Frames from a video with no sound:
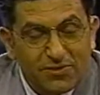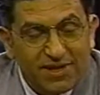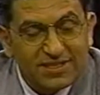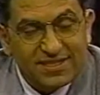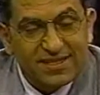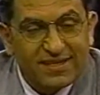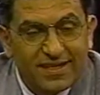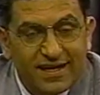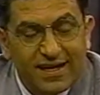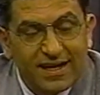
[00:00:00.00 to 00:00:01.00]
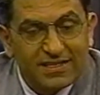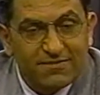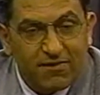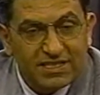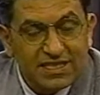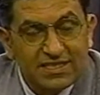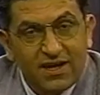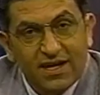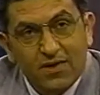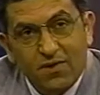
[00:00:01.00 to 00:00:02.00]
Good question. As far as
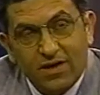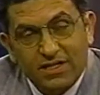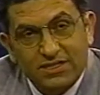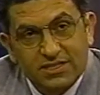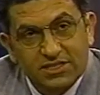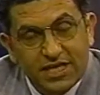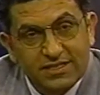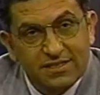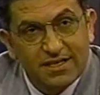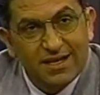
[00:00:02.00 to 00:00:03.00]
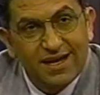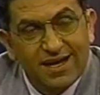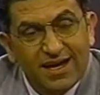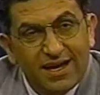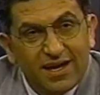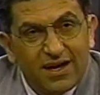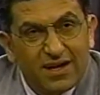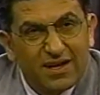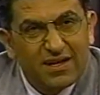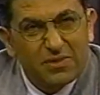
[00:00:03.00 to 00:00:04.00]
exotic cars, Jason,
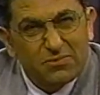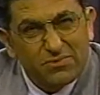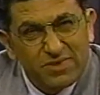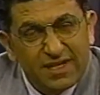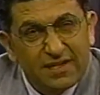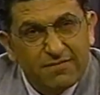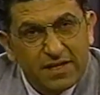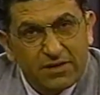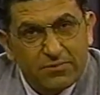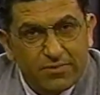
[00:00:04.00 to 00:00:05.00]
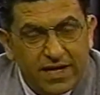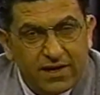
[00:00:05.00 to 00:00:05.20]
really very